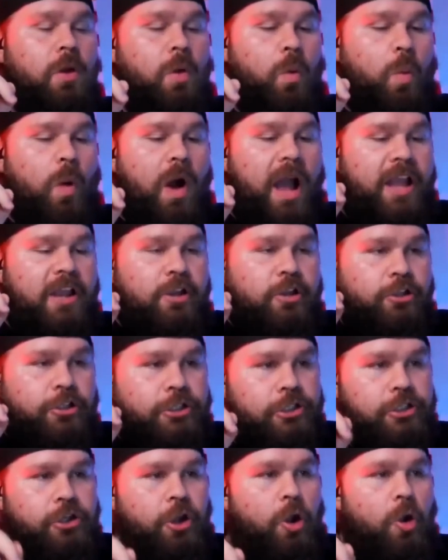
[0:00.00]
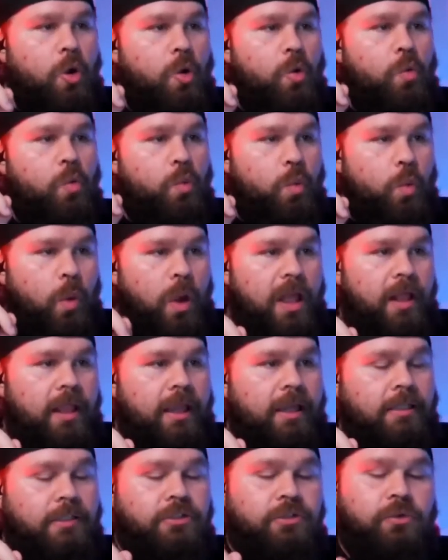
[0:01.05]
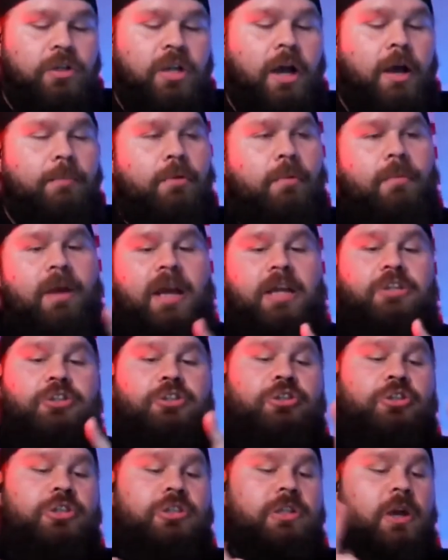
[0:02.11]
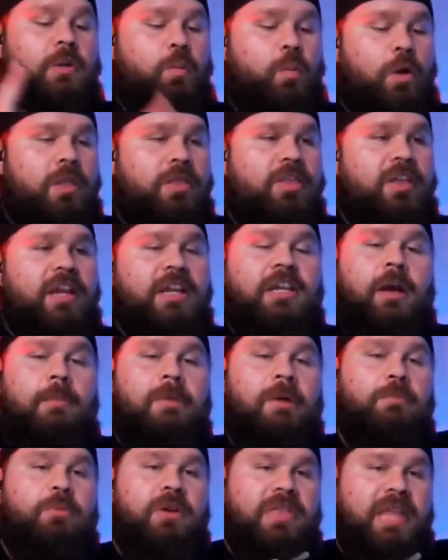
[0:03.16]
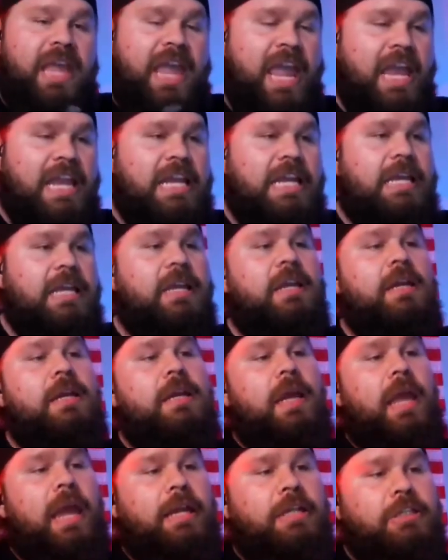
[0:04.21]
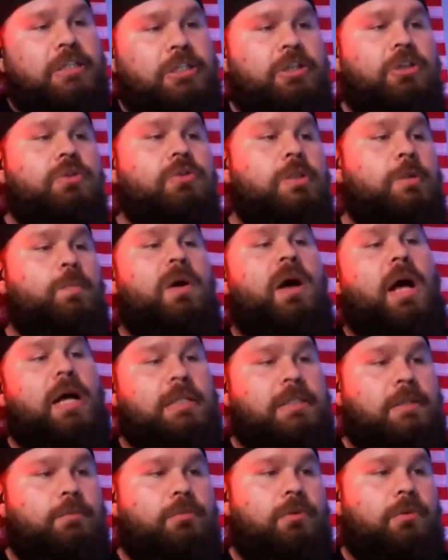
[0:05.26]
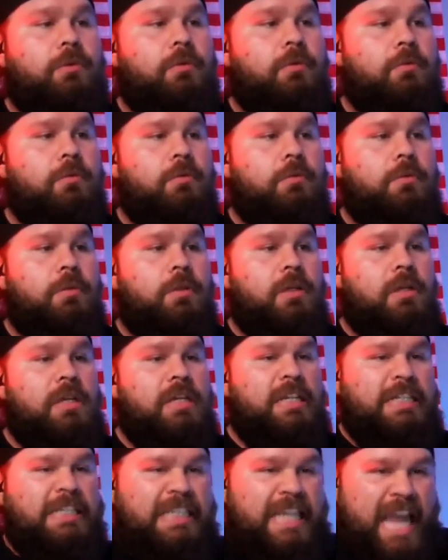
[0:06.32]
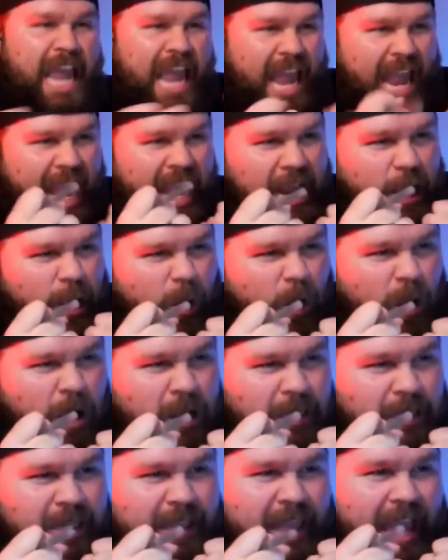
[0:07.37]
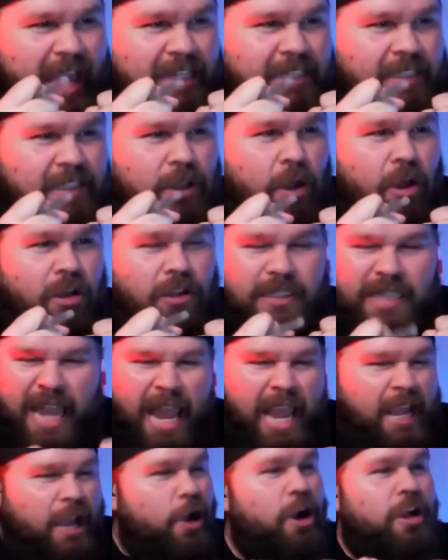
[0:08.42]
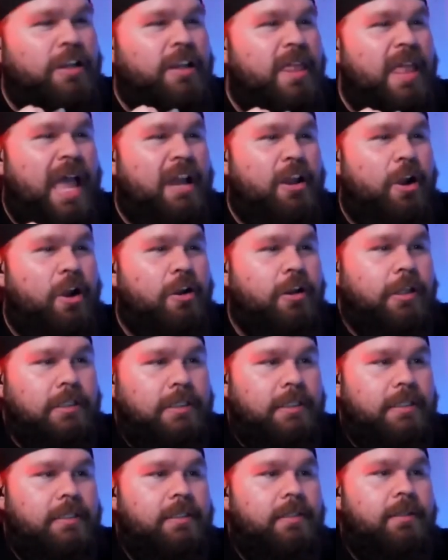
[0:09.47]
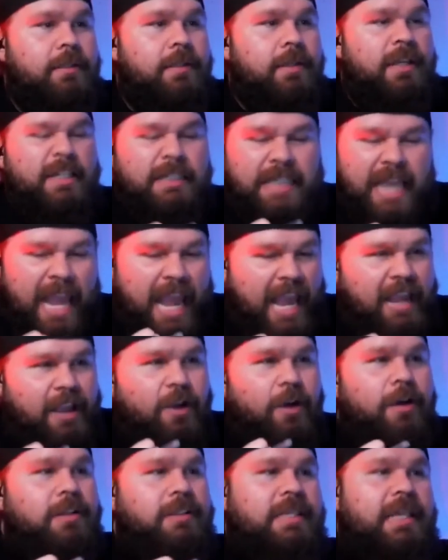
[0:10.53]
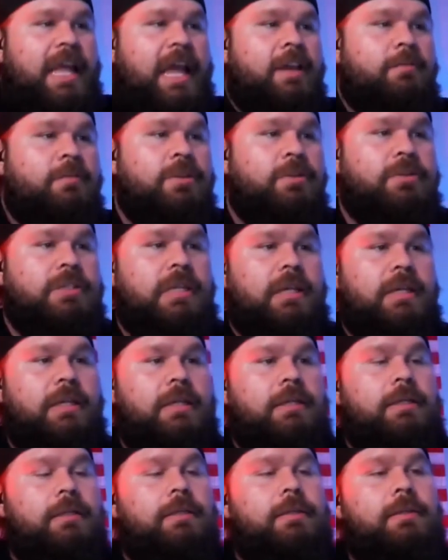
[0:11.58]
why you're so willing to compromise just on one thing. Come up with any excuse possible to hang on to that song, to hang on to that artist, to hang on to that music.